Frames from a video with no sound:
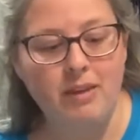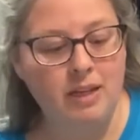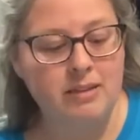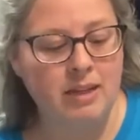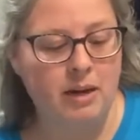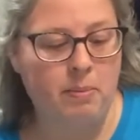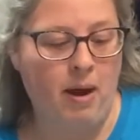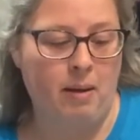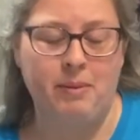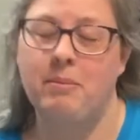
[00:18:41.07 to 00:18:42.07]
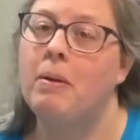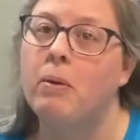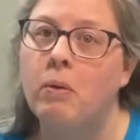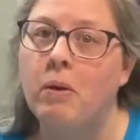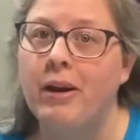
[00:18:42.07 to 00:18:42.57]
It's not a problem.
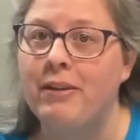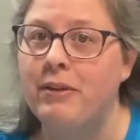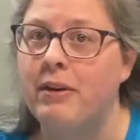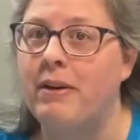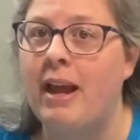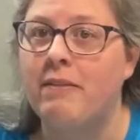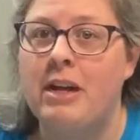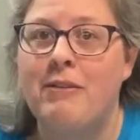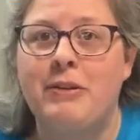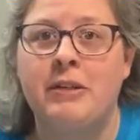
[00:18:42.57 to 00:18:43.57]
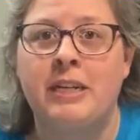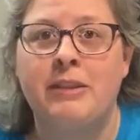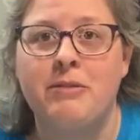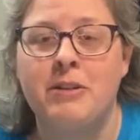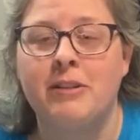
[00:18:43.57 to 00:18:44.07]
Or if you don't have enough, you're
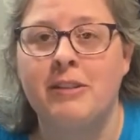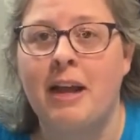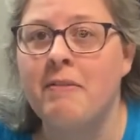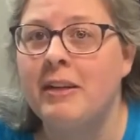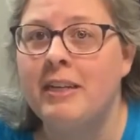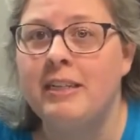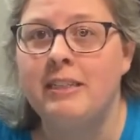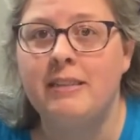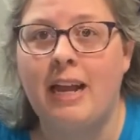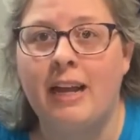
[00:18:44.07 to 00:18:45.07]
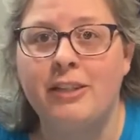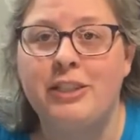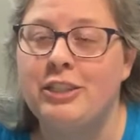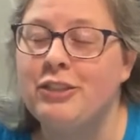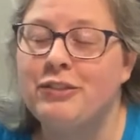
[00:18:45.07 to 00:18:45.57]
digging through your
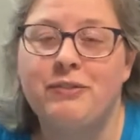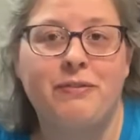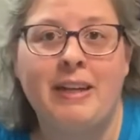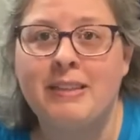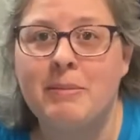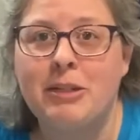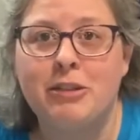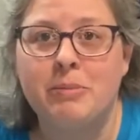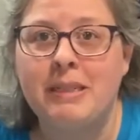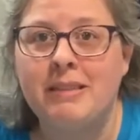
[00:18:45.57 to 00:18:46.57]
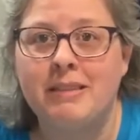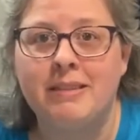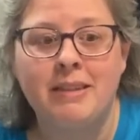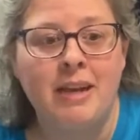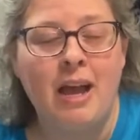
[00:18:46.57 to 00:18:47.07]
stash, just find some extra
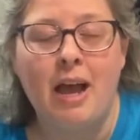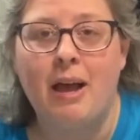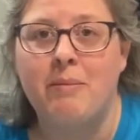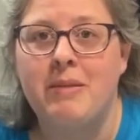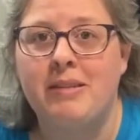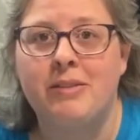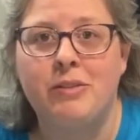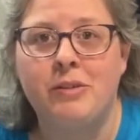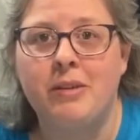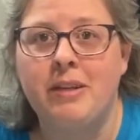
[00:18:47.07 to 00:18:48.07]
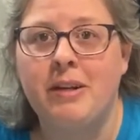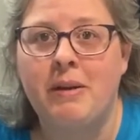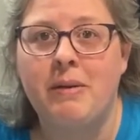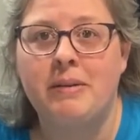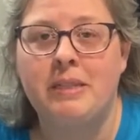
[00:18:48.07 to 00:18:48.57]
pieces. This is truly, you
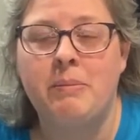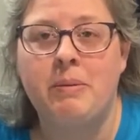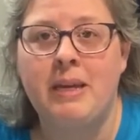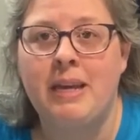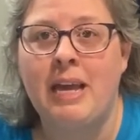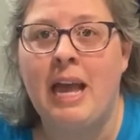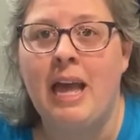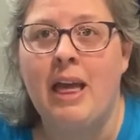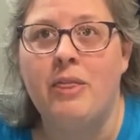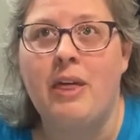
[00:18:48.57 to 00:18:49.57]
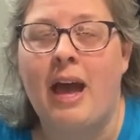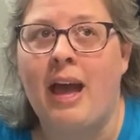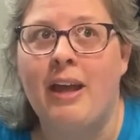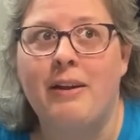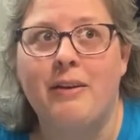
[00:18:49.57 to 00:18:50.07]
know, to be
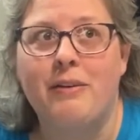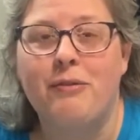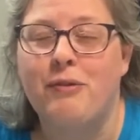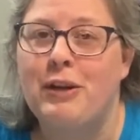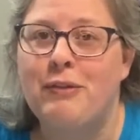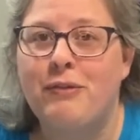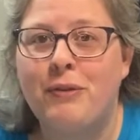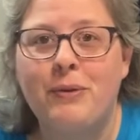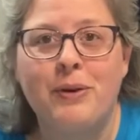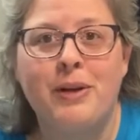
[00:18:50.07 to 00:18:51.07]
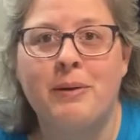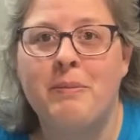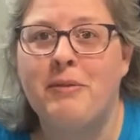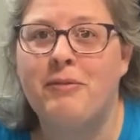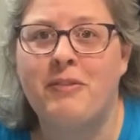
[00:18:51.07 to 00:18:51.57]
that free
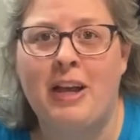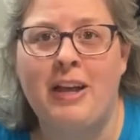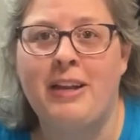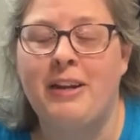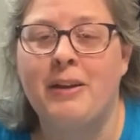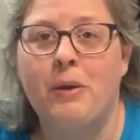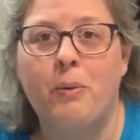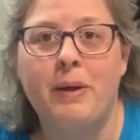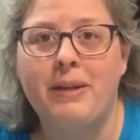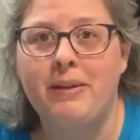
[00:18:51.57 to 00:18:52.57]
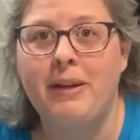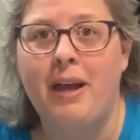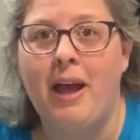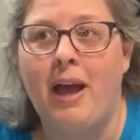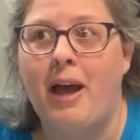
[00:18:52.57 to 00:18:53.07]
form, fun quilt
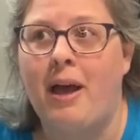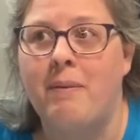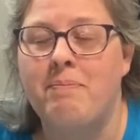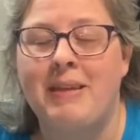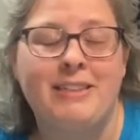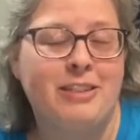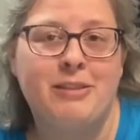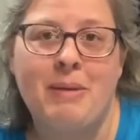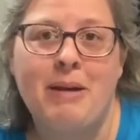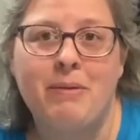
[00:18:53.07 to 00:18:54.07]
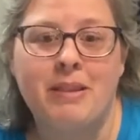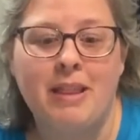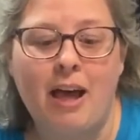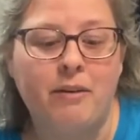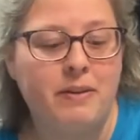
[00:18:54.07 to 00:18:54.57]
that's just made with
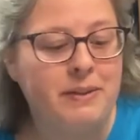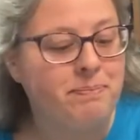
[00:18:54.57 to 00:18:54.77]
love.